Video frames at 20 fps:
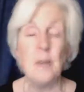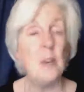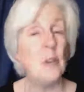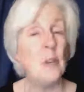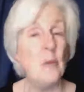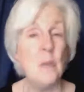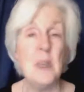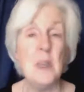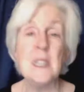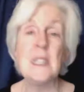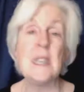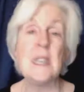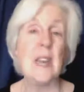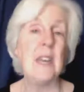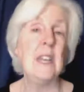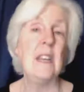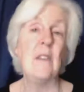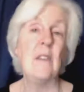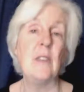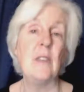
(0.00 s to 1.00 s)
If you've
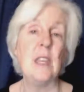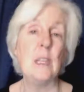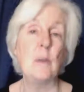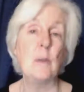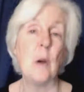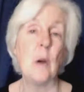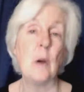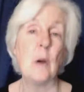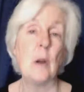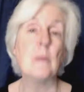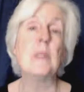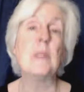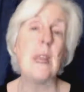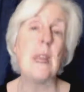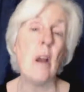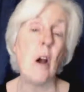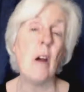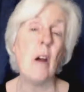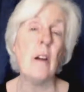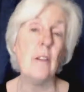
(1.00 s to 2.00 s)
missed any of these
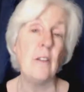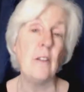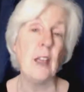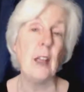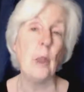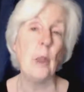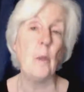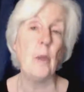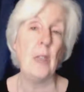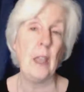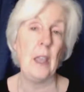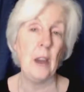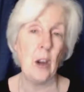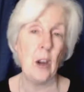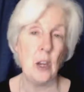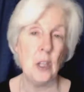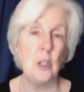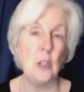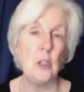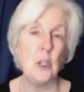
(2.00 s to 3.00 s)
programs, they are available
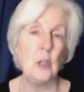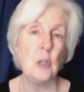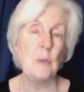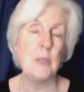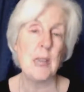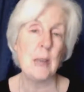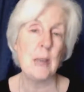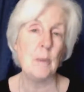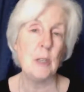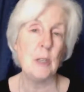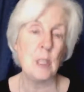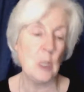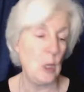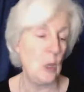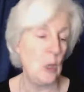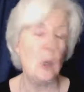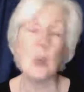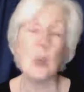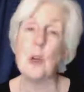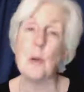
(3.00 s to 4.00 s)
in our YouTube segment, so
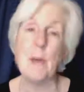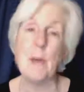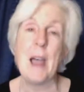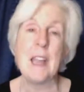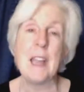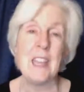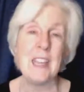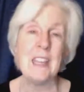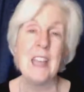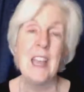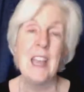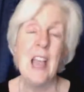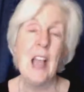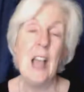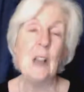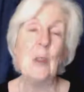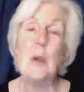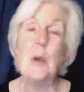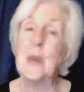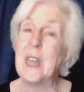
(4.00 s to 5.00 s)
you can go back and
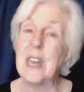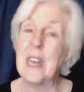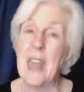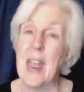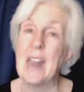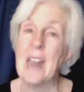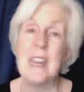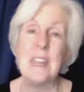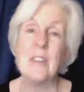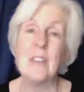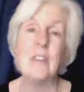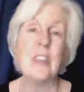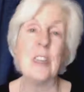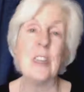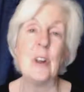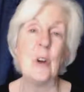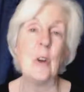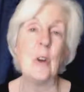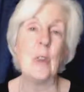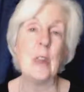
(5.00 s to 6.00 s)
look at any of the
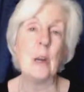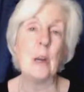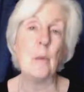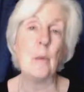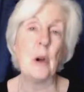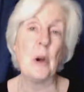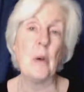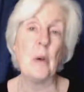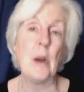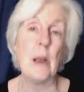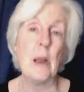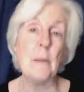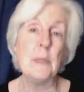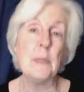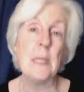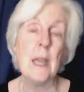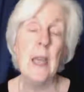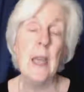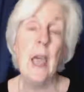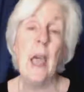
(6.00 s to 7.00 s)
earlier programs.
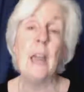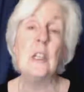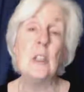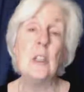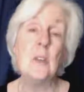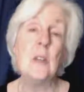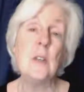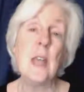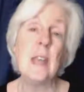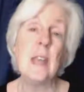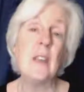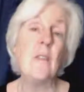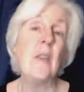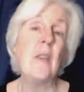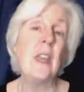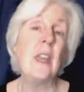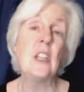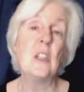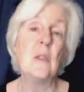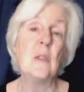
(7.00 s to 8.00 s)
And do take
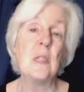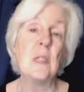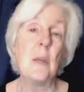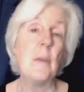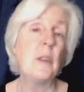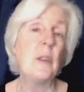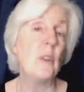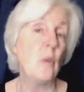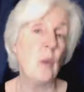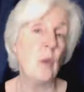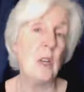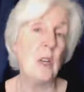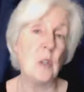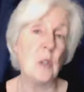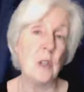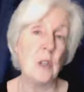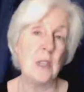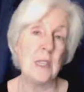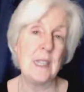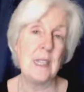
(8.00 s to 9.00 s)
advantage of some of the
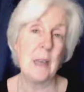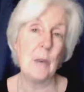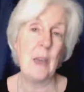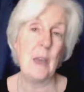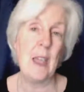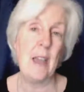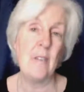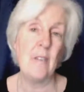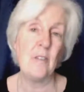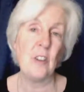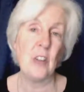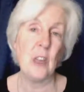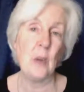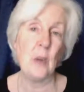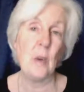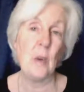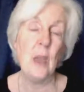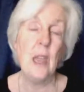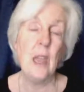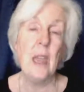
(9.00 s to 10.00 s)
resources that we have for you,
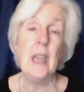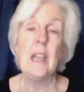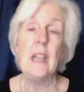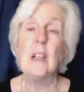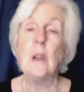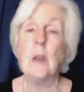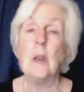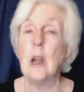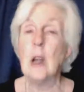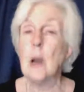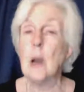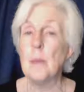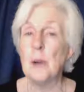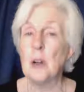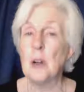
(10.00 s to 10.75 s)
including our book